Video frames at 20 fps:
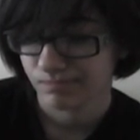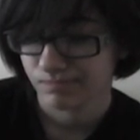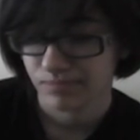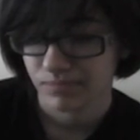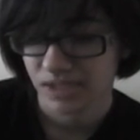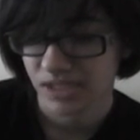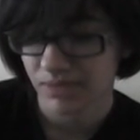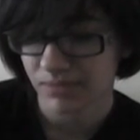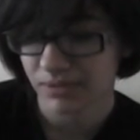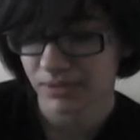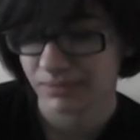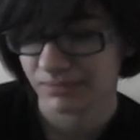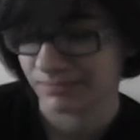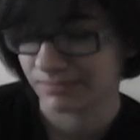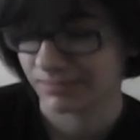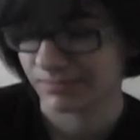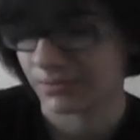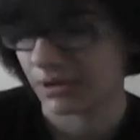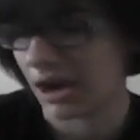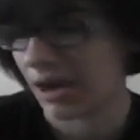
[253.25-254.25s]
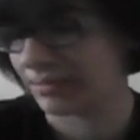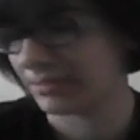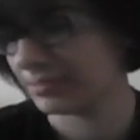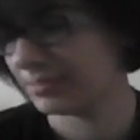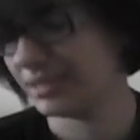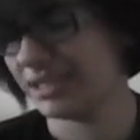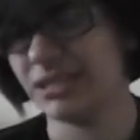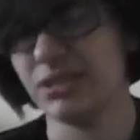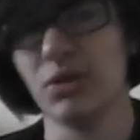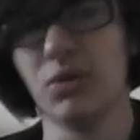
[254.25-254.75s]
Someone
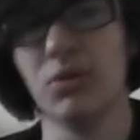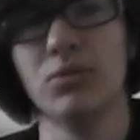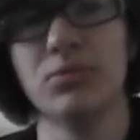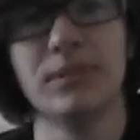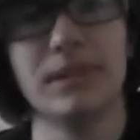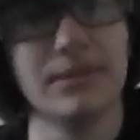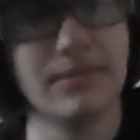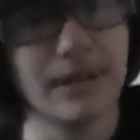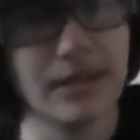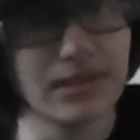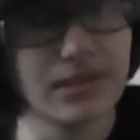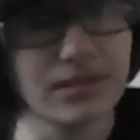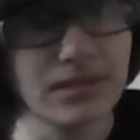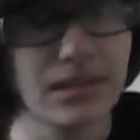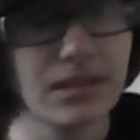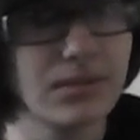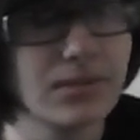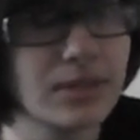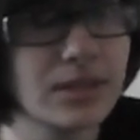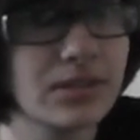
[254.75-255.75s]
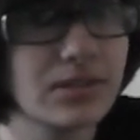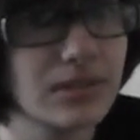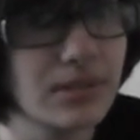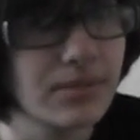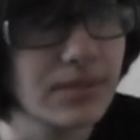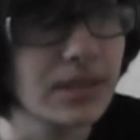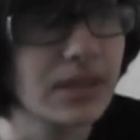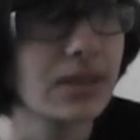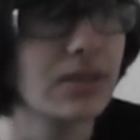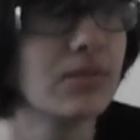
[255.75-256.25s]
probably told me about the Slenderman or
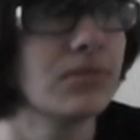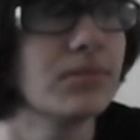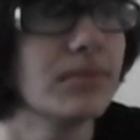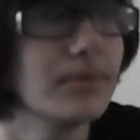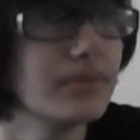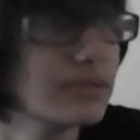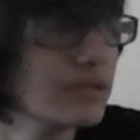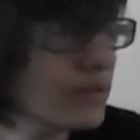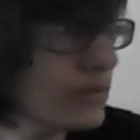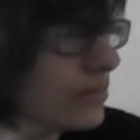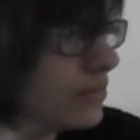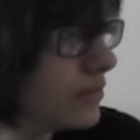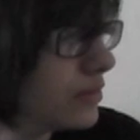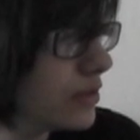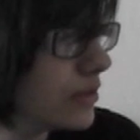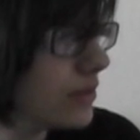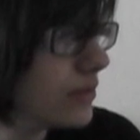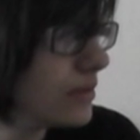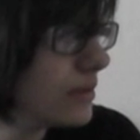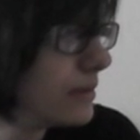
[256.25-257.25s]
something, I don't remember, but